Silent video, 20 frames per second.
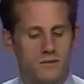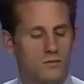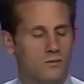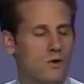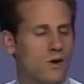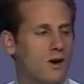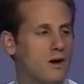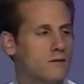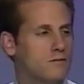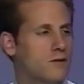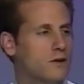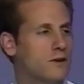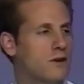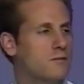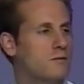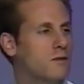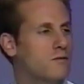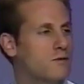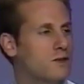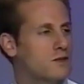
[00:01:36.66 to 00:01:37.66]
wrong for a
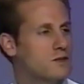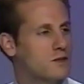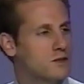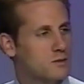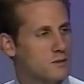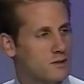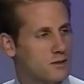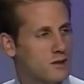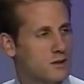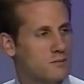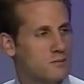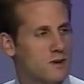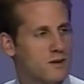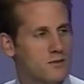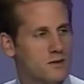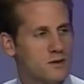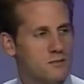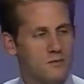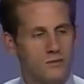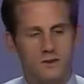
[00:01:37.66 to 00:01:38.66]
number of reasons, but that's
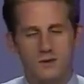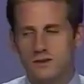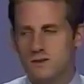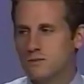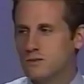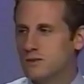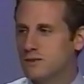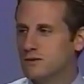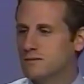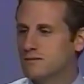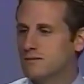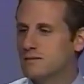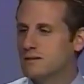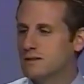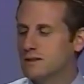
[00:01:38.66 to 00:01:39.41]
probably the principal